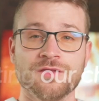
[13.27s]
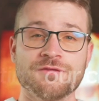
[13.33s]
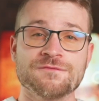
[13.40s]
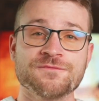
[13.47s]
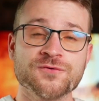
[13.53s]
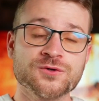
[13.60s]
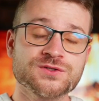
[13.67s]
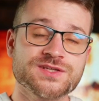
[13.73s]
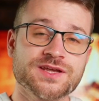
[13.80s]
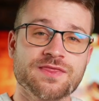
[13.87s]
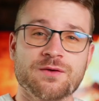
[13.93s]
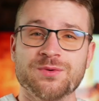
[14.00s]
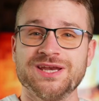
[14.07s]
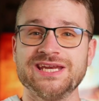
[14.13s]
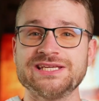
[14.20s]
The first thing
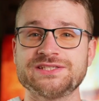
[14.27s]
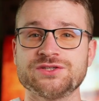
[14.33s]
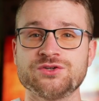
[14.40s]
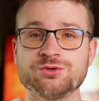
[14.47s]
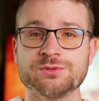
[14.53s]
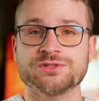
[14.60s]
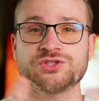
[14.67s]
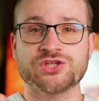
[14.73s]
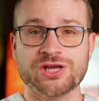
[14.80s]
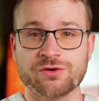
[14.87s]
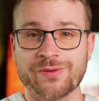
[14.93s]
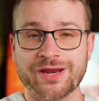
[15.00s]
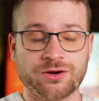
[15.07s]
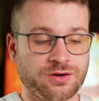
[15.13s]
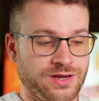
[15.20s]
that we need to do is
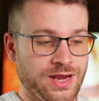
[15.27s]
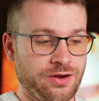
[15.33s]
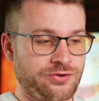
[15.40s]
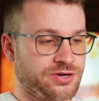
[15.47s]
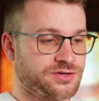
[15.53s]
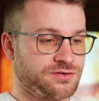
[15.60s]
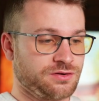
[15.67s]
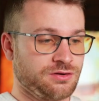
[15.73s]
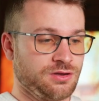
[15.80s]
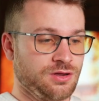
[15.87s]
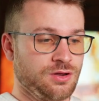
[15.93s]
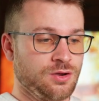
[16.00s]
generate our character.